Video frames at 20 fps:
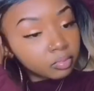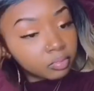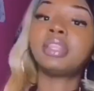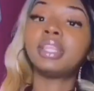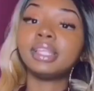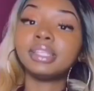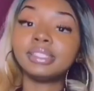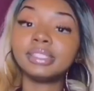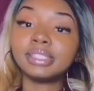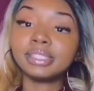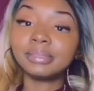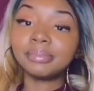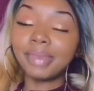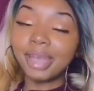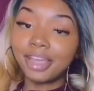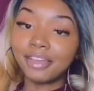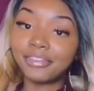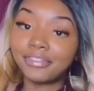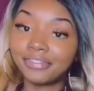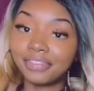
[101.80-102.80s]
This is
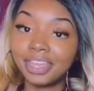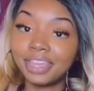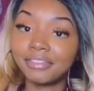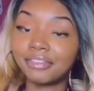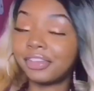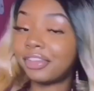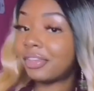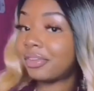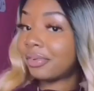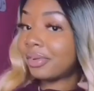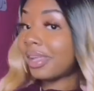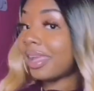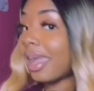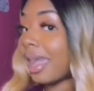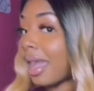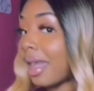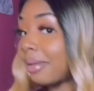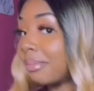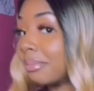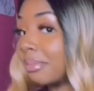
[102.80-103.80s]
my favorite unit.
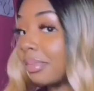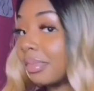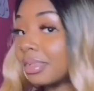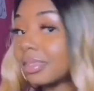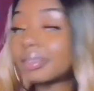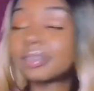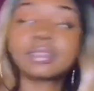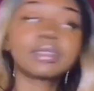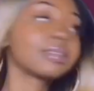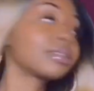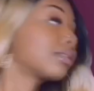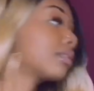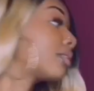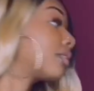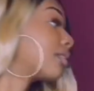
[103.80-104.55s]
I use.